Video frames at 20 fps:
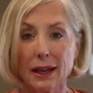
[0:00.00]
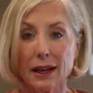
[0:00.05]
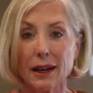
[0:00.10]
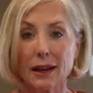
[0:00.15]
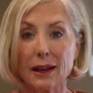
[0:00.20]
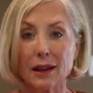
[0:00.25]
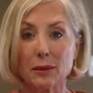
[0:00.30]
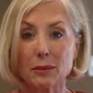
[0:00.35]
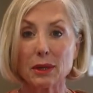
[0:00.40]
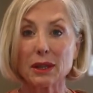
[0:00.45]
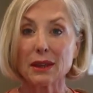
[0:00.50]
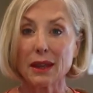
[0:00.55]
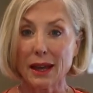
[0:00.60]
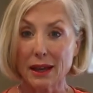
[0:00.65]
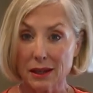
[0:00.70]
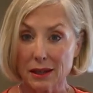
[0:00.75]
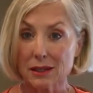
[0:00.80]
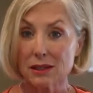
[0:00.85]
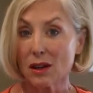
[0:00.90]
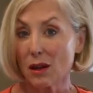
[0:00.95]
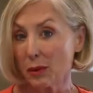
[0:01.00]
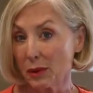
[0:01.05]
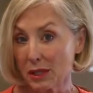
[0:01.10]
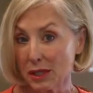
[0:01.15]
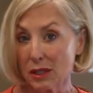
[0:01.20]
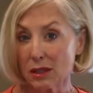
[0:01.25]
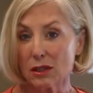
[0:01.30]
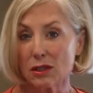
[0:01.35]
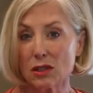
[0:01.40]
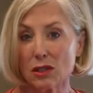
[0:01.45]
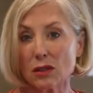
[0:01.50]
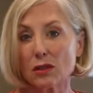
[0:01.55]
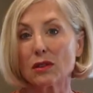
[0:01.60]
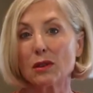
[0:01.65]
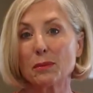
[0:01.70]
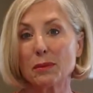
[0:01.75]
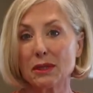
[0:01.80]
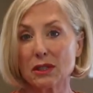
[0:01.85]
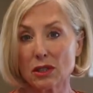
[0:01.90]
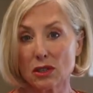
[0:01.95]
But that is always good too,
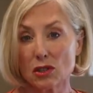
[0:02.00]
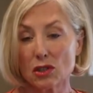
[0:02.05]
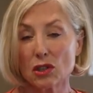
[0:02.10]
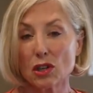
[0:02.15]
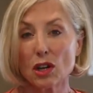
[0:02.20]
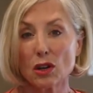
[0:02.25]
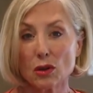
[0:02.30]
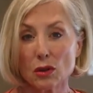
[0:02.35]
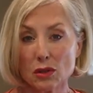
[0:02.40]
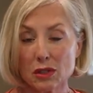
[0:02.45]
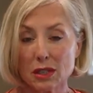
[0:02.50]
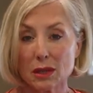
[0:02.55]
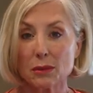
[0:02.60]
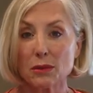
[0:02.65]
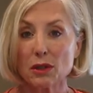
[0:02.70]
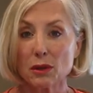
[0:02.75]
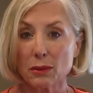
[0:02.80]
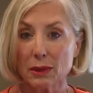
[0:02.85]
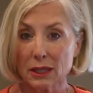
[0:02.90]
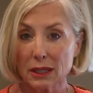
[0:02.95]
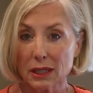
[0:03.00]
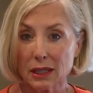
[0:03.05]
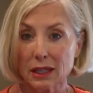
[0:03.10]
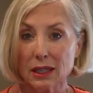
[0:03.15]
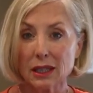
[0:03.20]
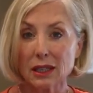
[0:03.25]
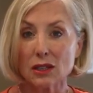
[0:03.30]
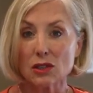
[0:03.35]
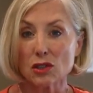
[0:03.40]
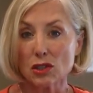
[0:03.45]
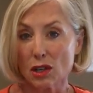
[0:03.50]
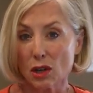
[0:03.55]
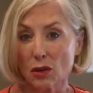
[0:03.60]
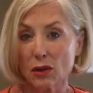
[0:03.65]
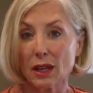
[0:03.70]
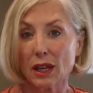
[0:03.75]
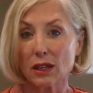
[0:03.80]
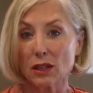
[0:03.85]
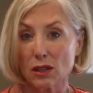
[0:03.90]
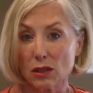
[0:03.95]
to show some humility and show
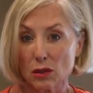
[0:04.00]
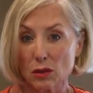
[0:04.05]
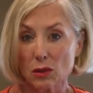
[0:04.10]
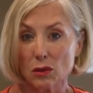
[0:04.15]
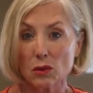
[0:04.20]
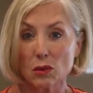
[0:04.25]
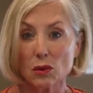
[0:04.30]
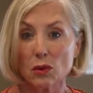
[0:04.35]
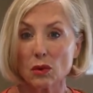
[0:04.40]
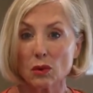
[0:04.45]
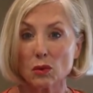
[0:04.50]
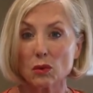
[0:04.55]
that you